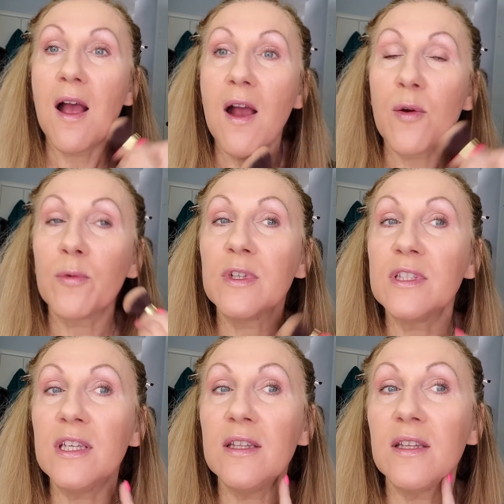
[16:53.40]

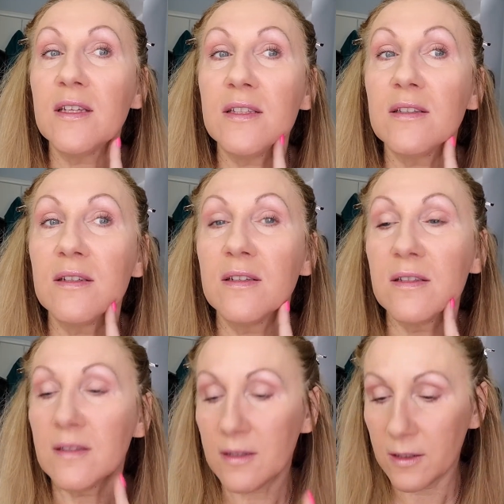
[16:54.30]
recede this
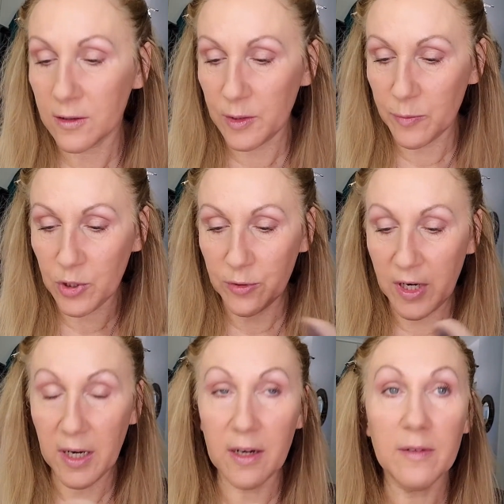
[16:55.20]
little smush right
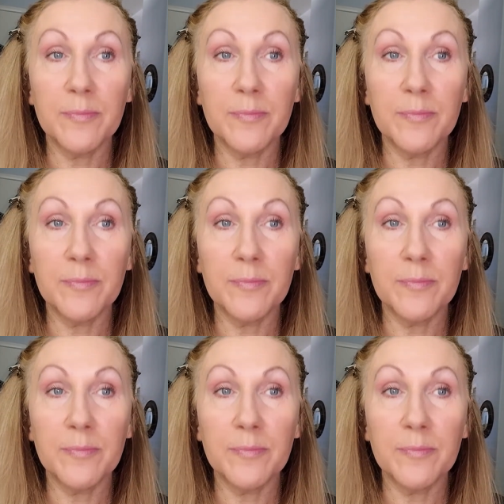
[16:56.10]
here.